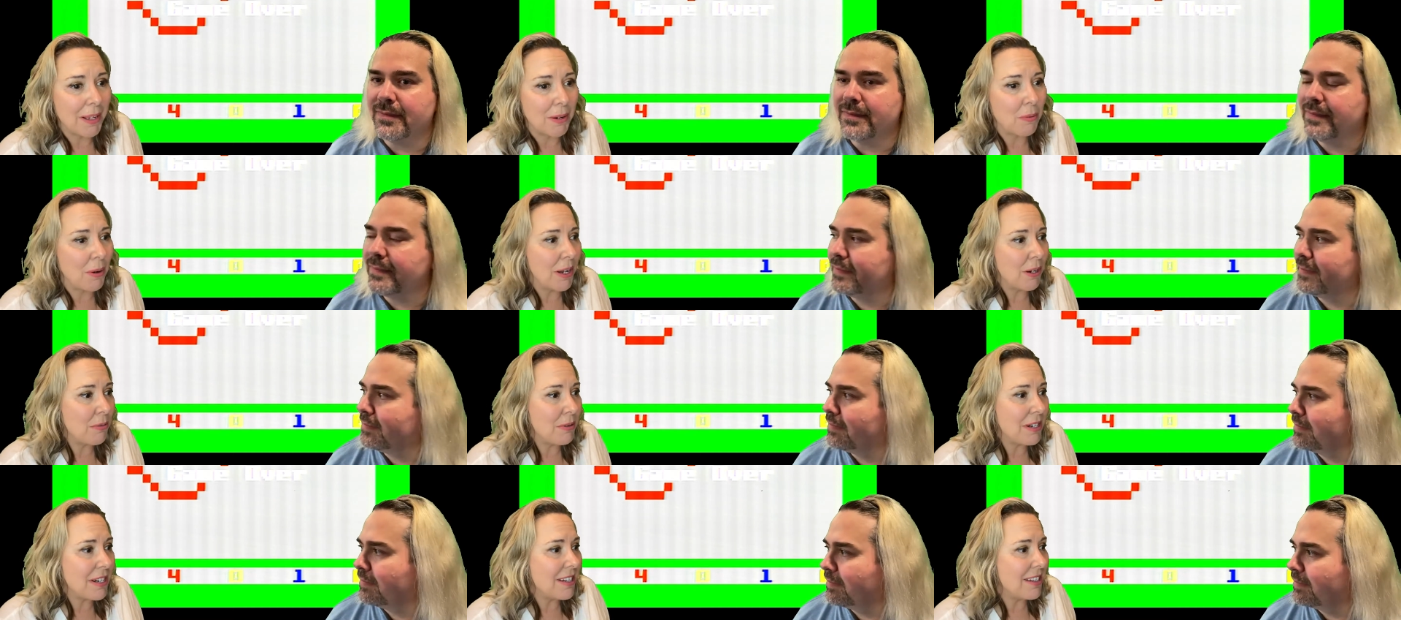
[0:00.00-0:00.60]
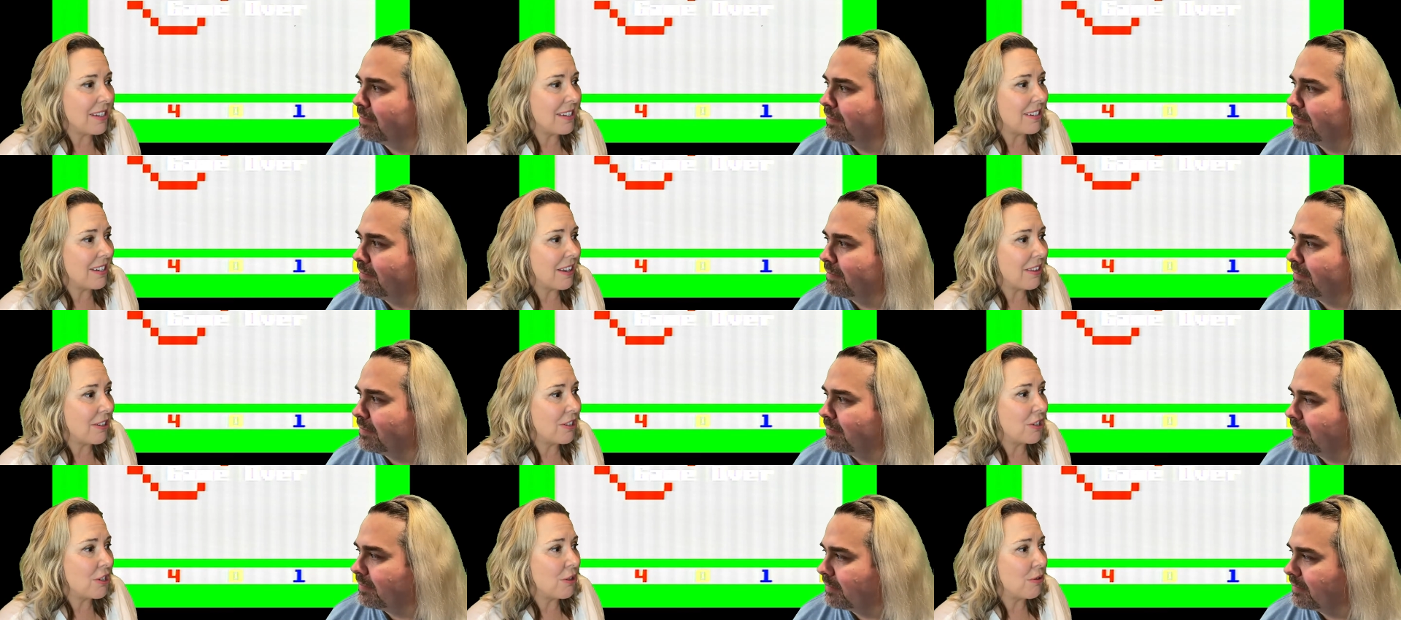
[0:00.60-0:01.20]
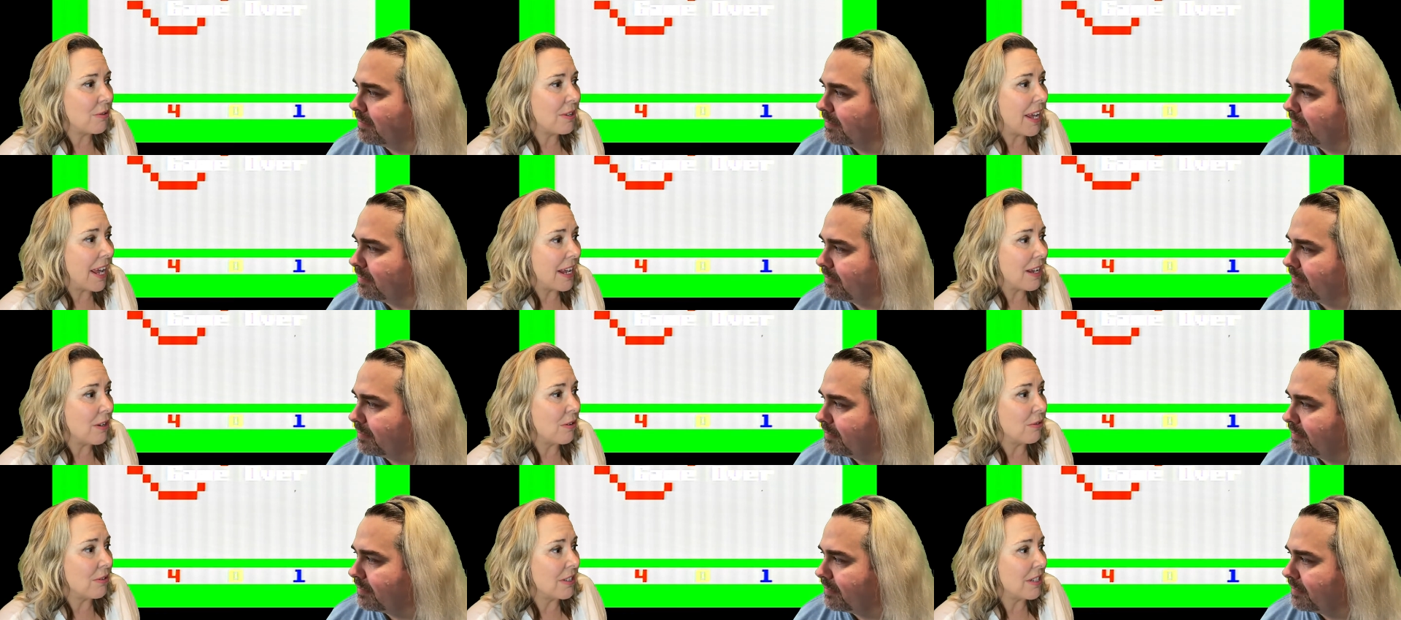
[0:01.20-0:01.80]
Speaker 1: Why do we need these other two
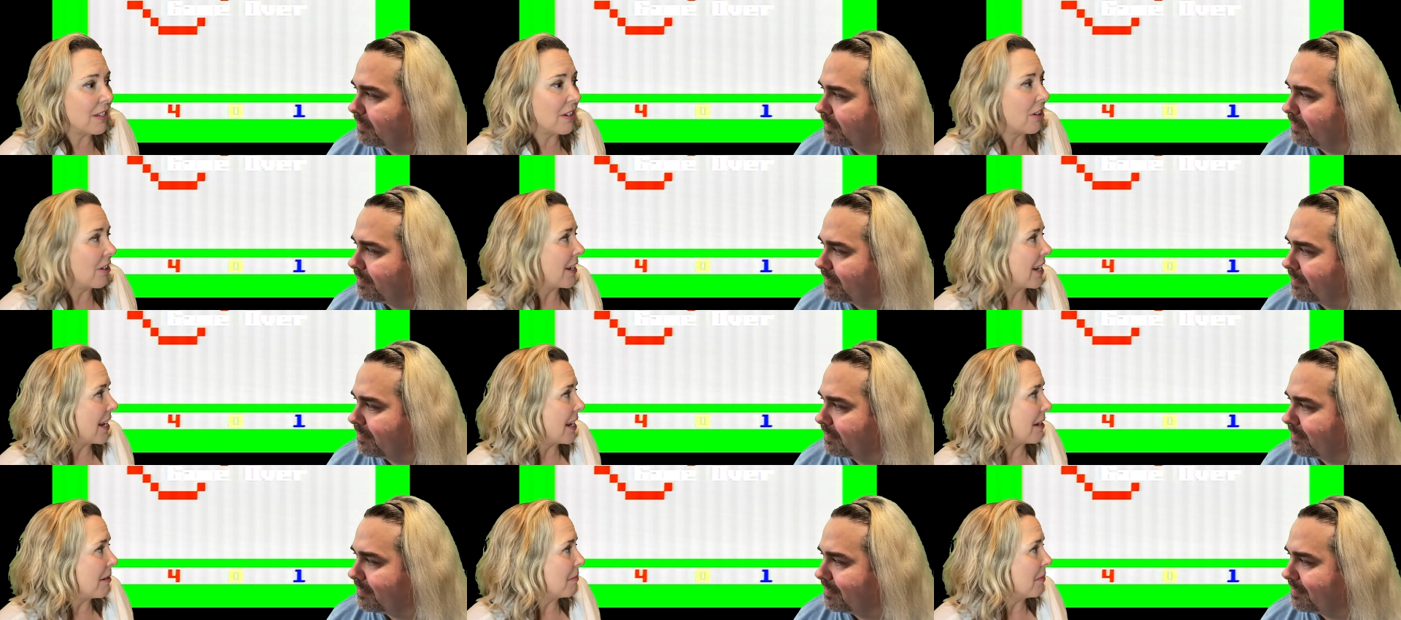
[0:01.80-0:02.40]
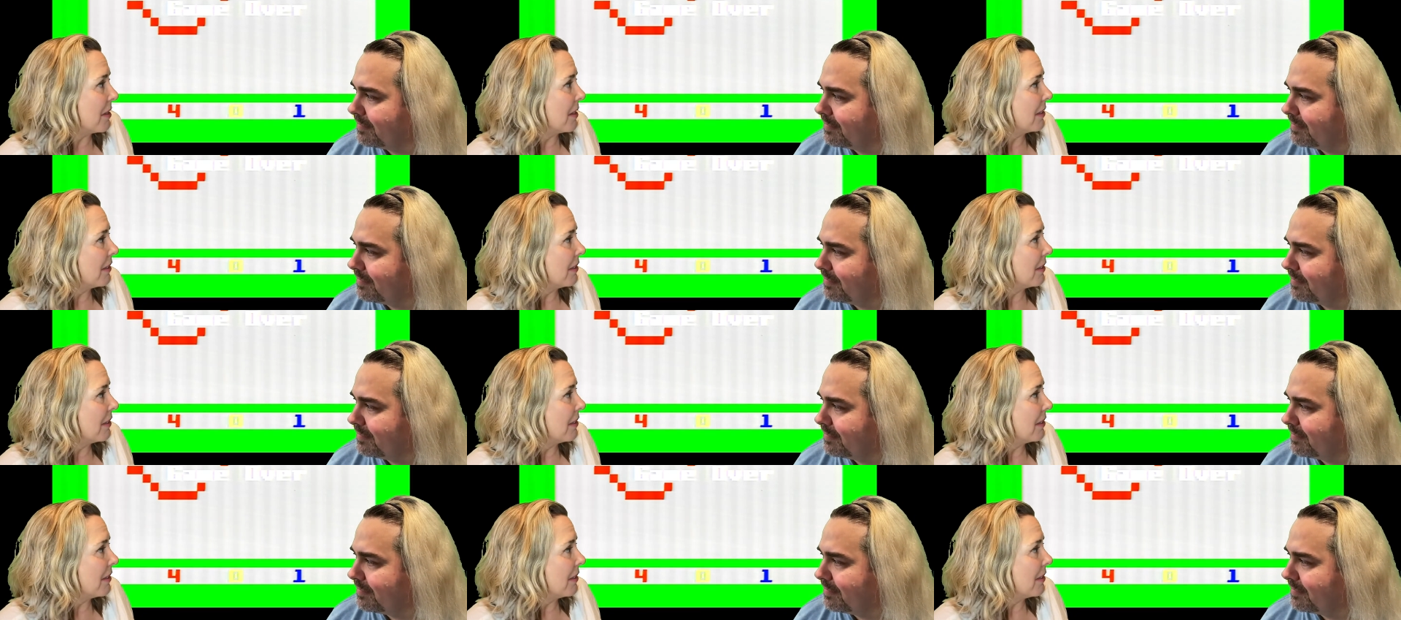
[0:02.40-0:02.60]
yahoos in our game?